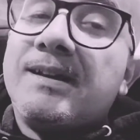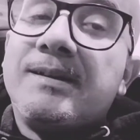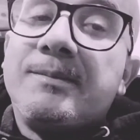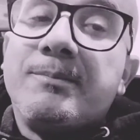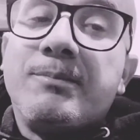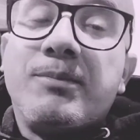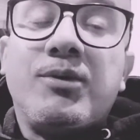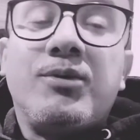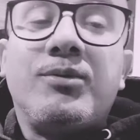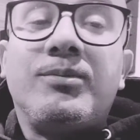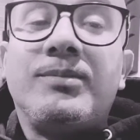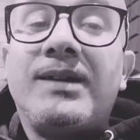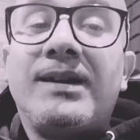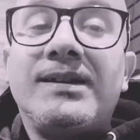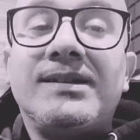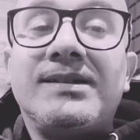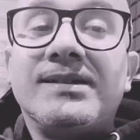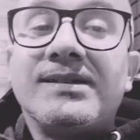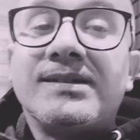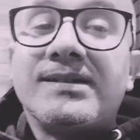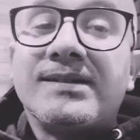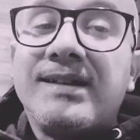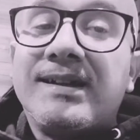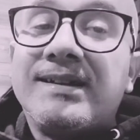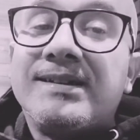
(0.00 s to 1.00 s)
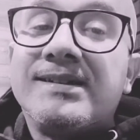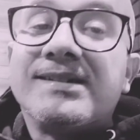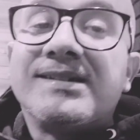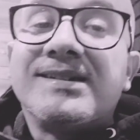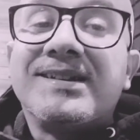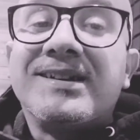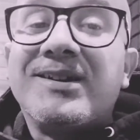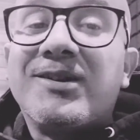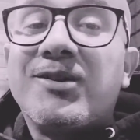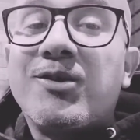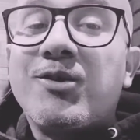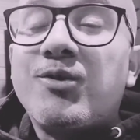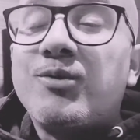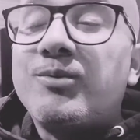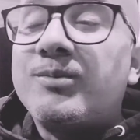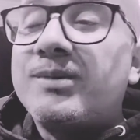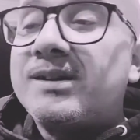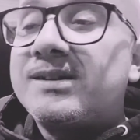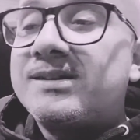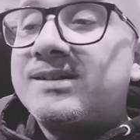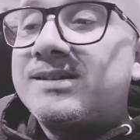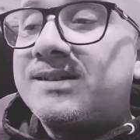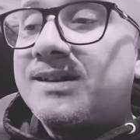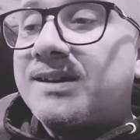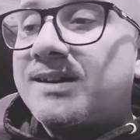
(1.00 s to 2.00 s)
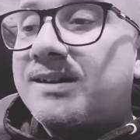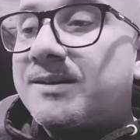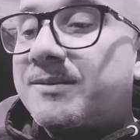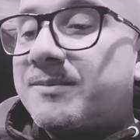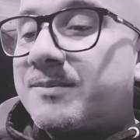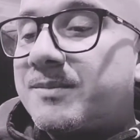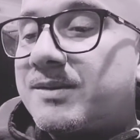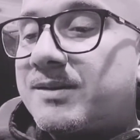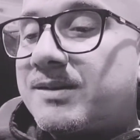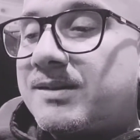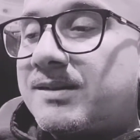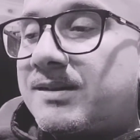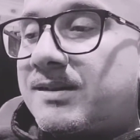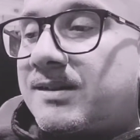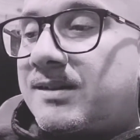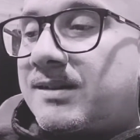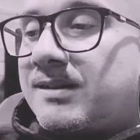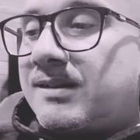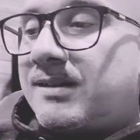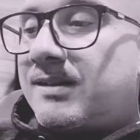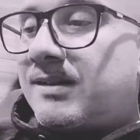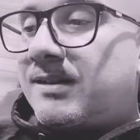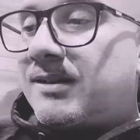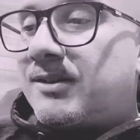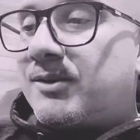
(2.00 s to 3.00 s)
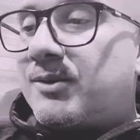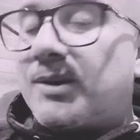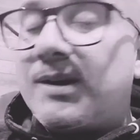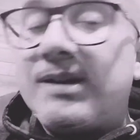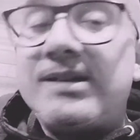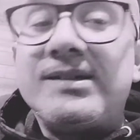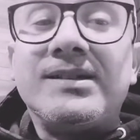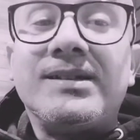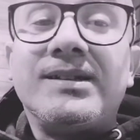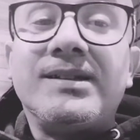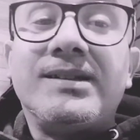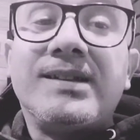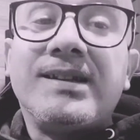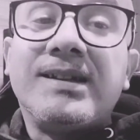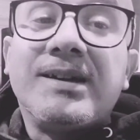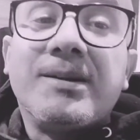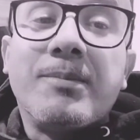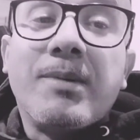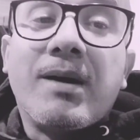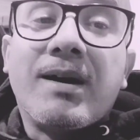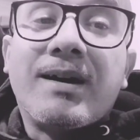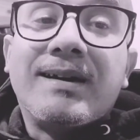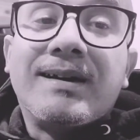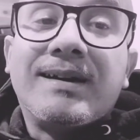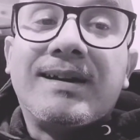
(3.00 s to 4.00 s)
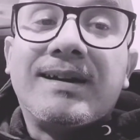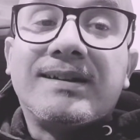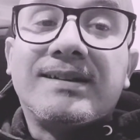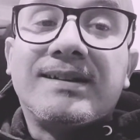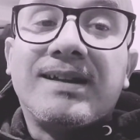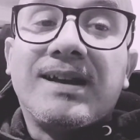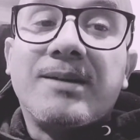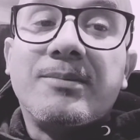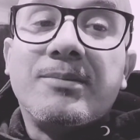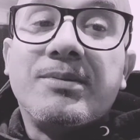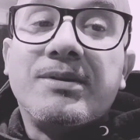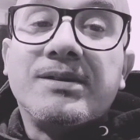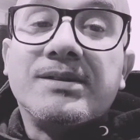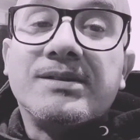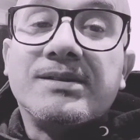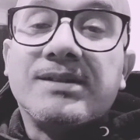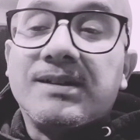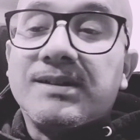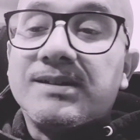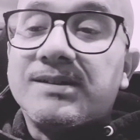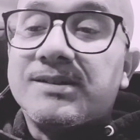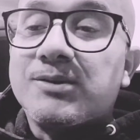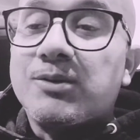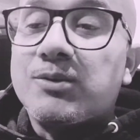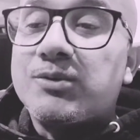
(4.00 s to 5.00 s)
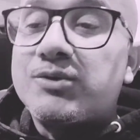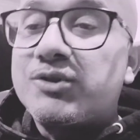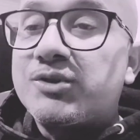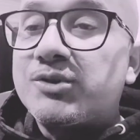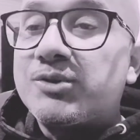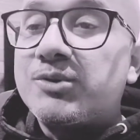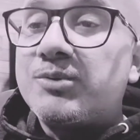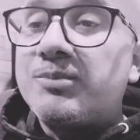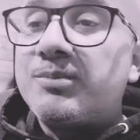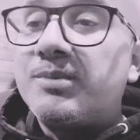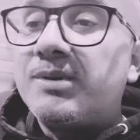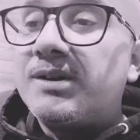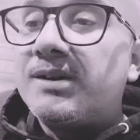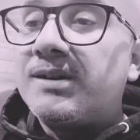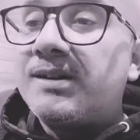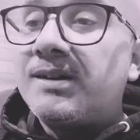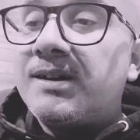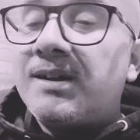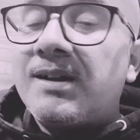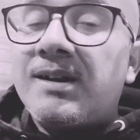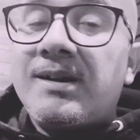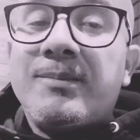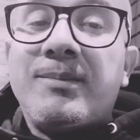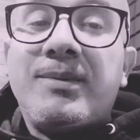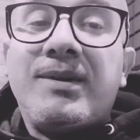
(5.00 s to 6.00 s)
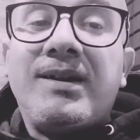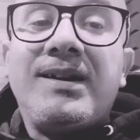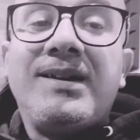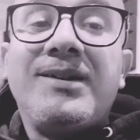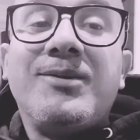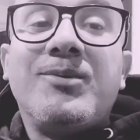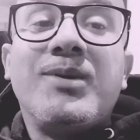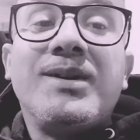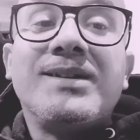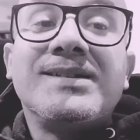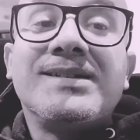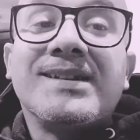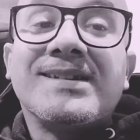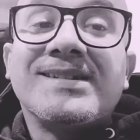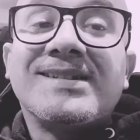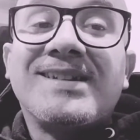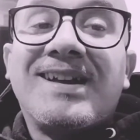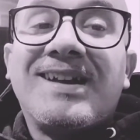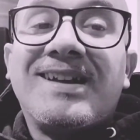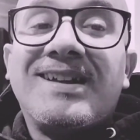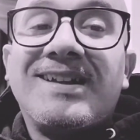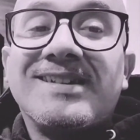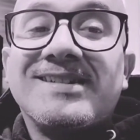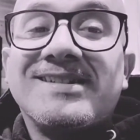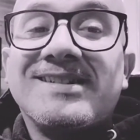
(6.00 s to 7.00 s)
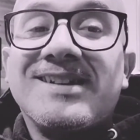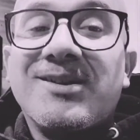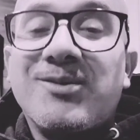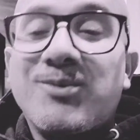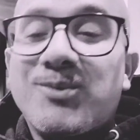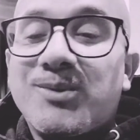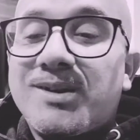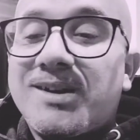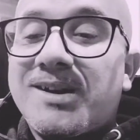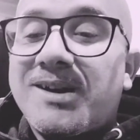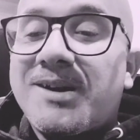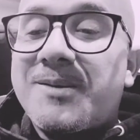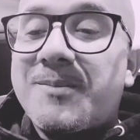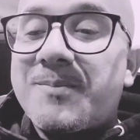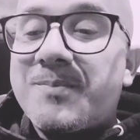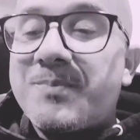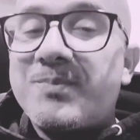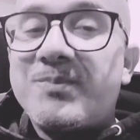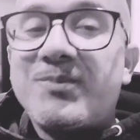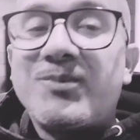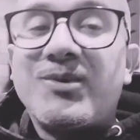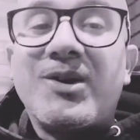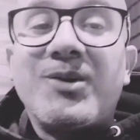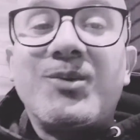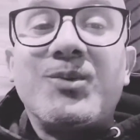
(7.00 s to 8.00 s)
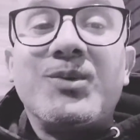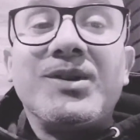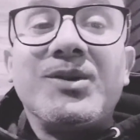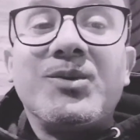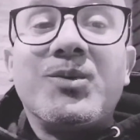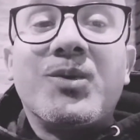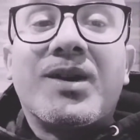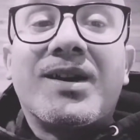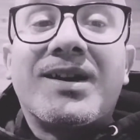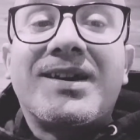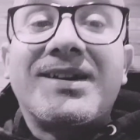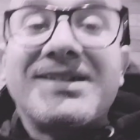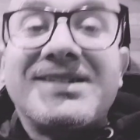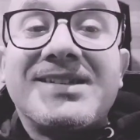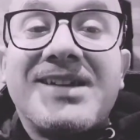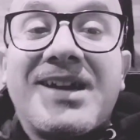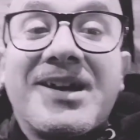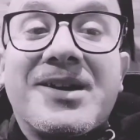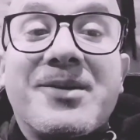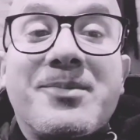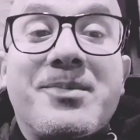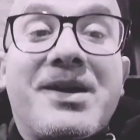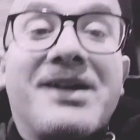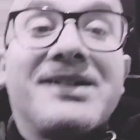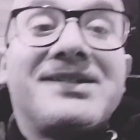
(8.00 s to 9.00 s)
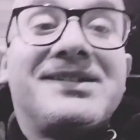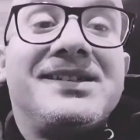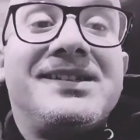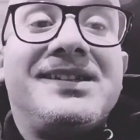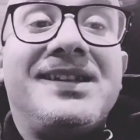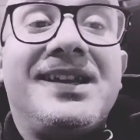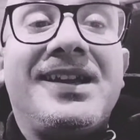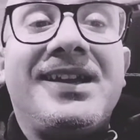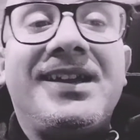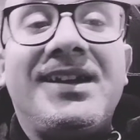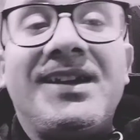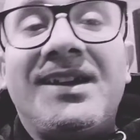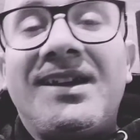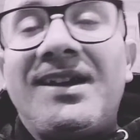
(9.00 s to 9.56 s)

Boom, that just hit home. That's crazy to think about it like that, but it's so true. But anyways, that's not what I really wanted to talk about today.